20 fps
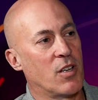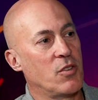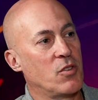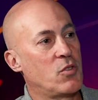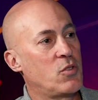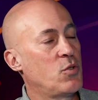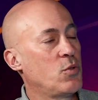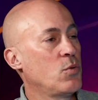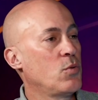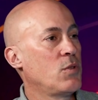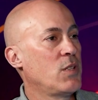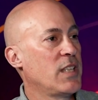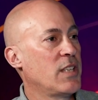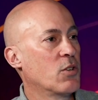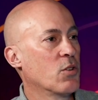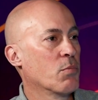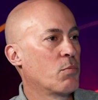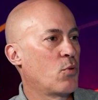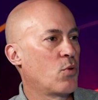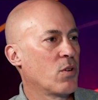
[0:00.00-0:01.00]
done 2
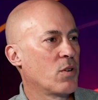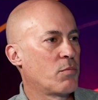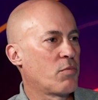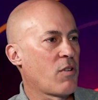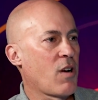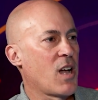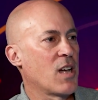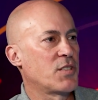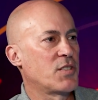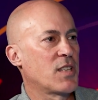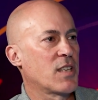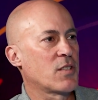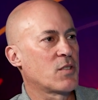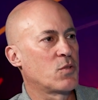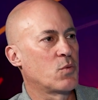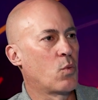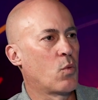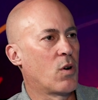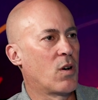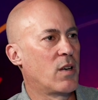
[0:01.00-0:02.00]
leaderboard
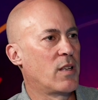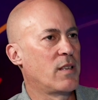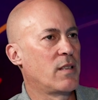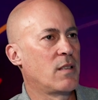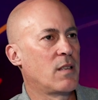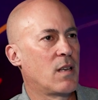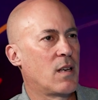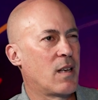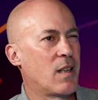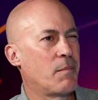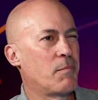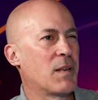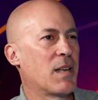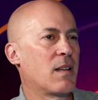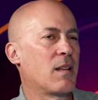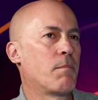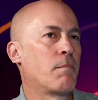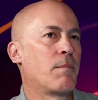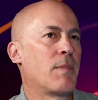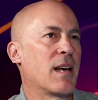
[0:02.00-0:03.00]
projects, one
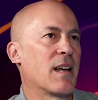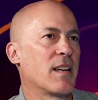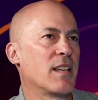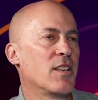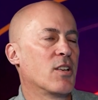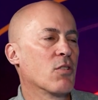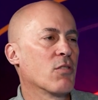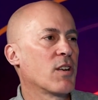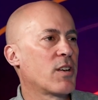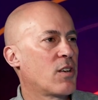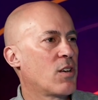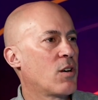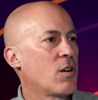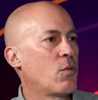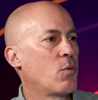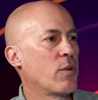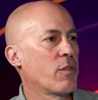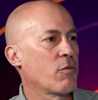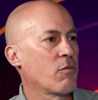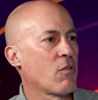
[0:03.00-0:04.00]
about a year
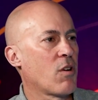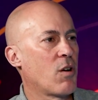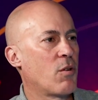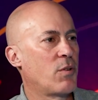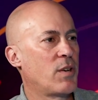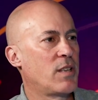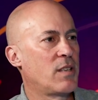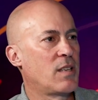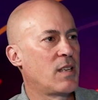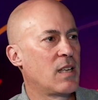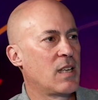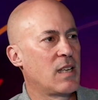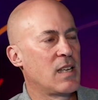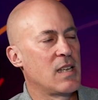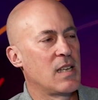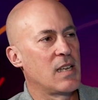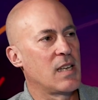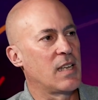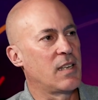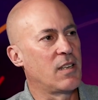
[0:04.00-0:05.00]
ago with Rowan,
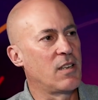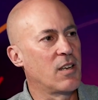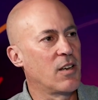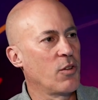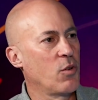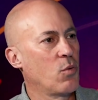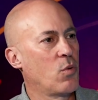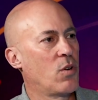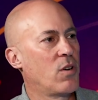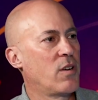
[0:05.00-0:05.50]
and another